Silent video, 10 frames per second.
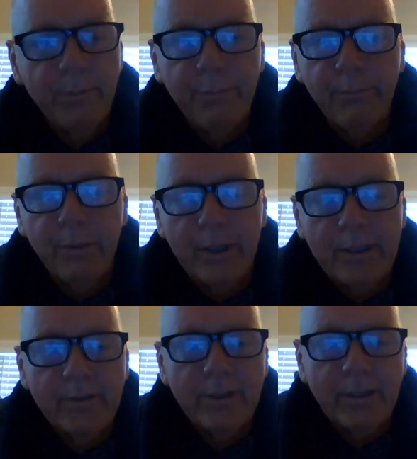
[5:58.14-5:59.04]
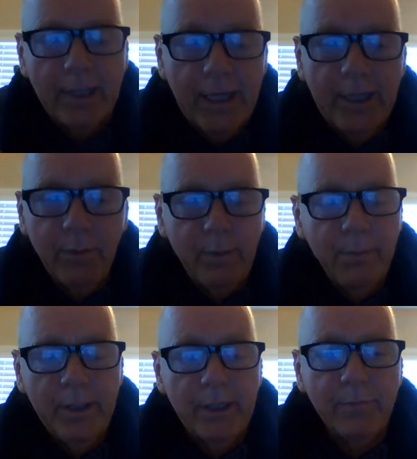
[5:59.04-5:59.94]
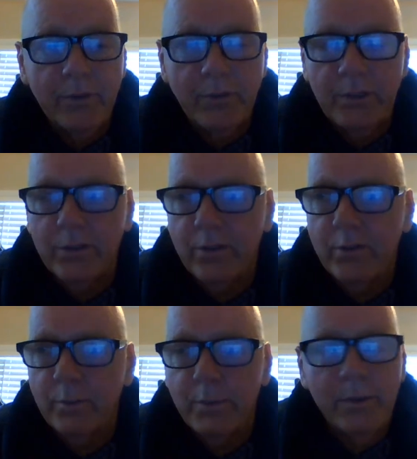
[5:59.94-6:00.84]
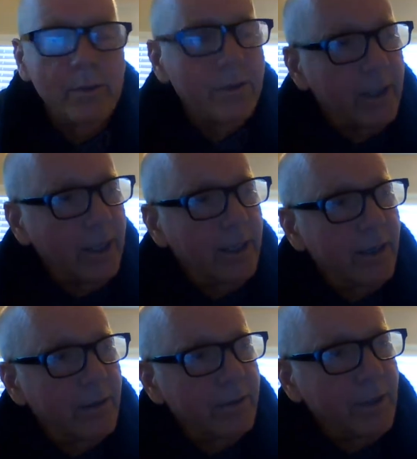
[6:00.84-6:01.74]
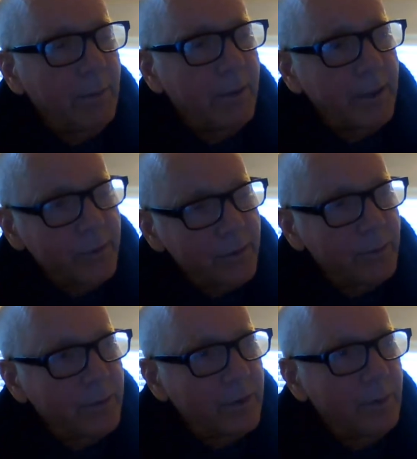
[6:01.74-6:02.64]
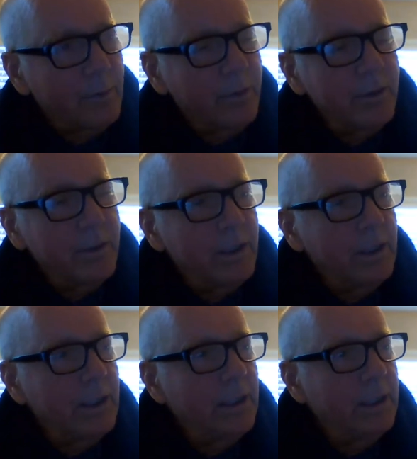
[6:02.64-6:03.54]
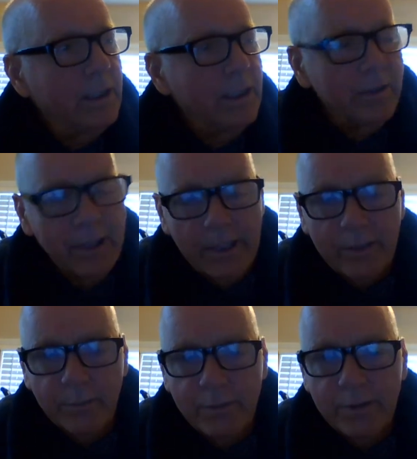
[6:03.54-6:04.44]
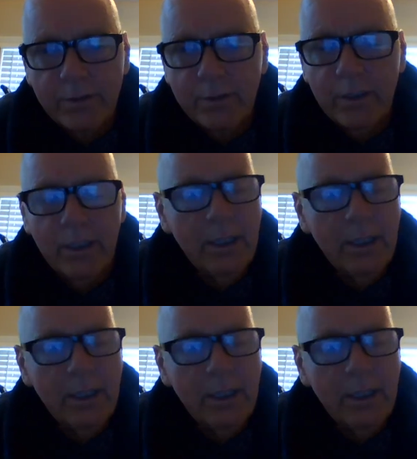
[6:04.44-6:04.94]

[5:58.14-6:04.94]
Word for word: replaced the day that we picked for Jesus' birth. You can't hardly say Merry Christmas anymore. It's Xmas.